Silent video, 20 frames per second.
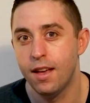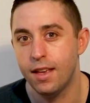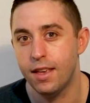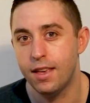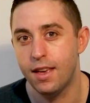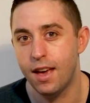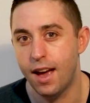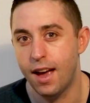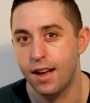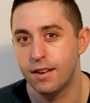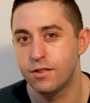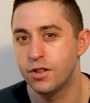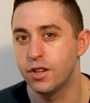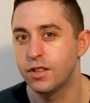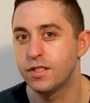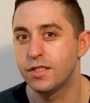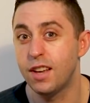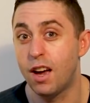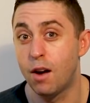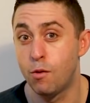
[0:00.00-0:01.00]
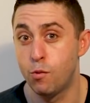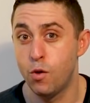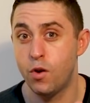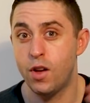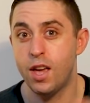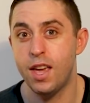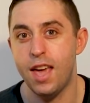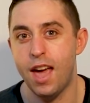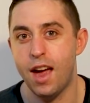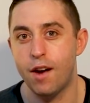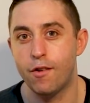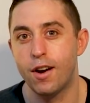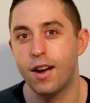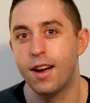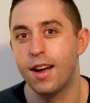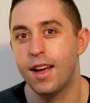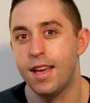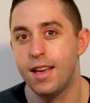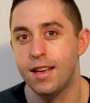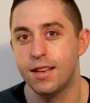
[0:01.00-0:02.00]
yeah, just a rookie
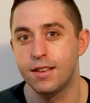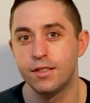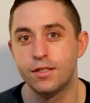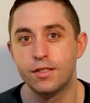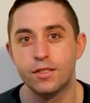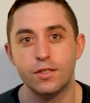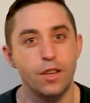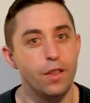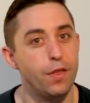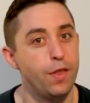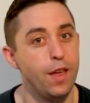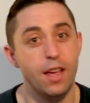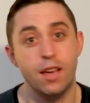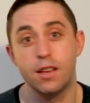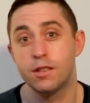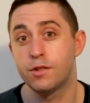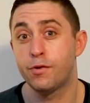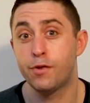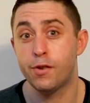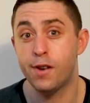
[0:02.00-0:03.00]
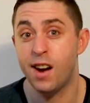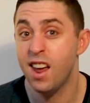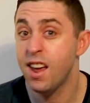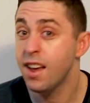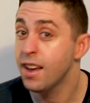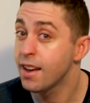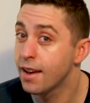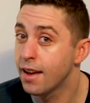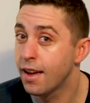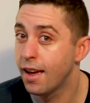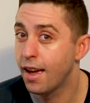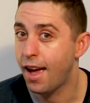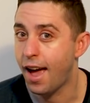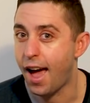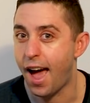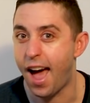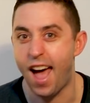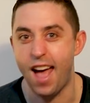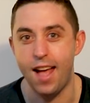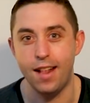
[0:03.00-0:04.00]
error is to think it's free,
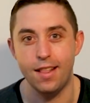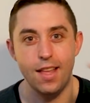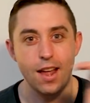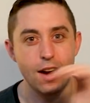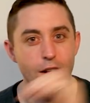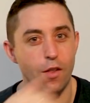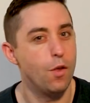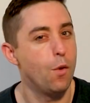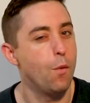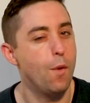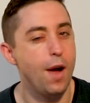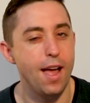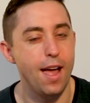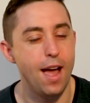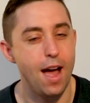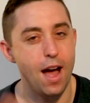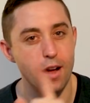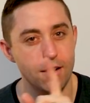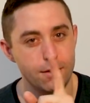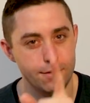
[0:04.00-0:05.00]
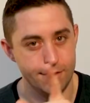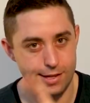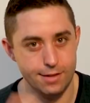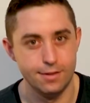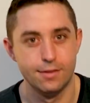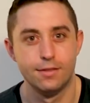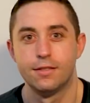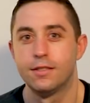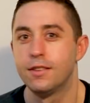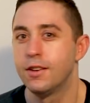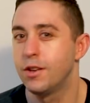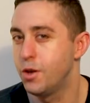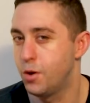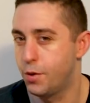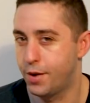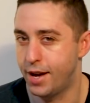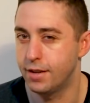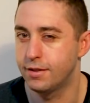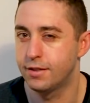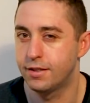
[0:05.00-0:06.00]
and then on the way out,
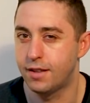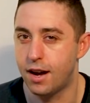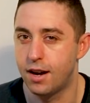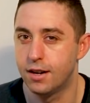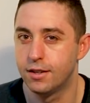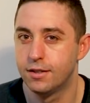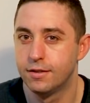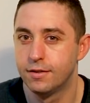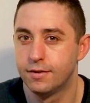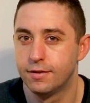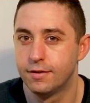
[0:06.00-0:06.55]
you'll get stung.